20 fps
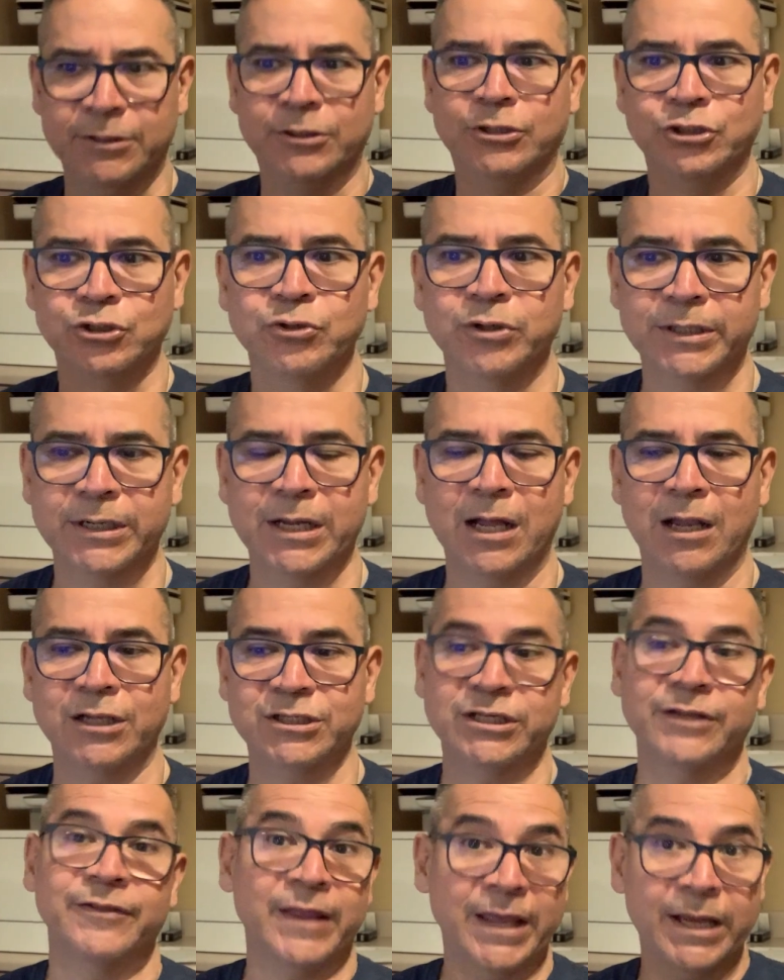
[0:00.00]
you acknowledge
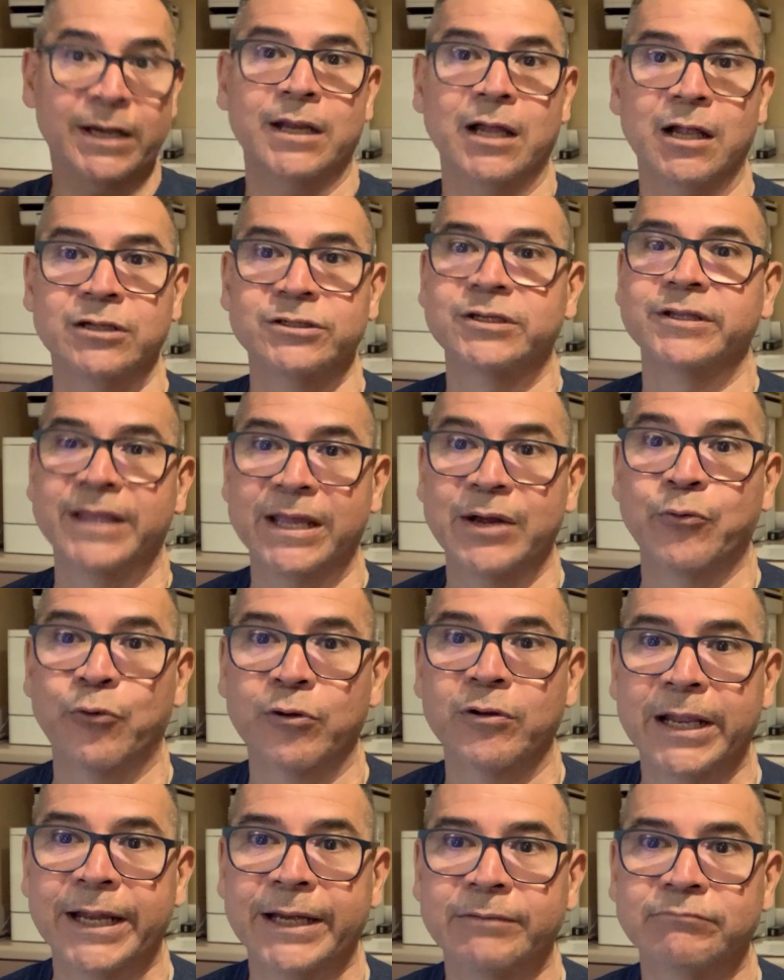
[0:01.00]
and they acknowledge that they were
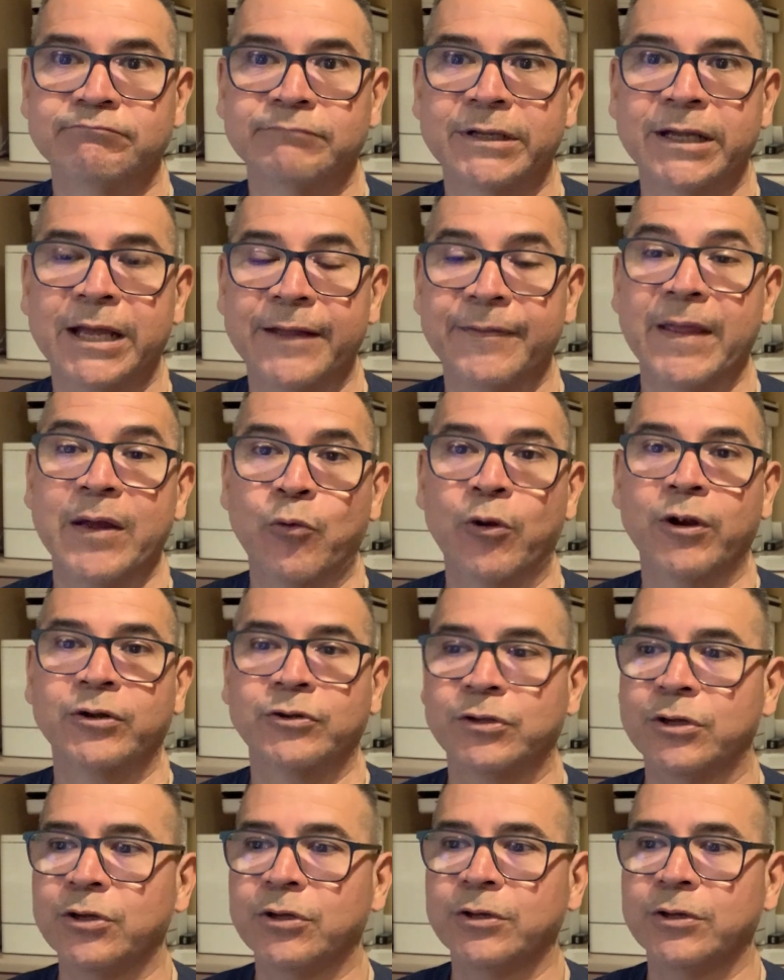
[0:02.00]
late and they worked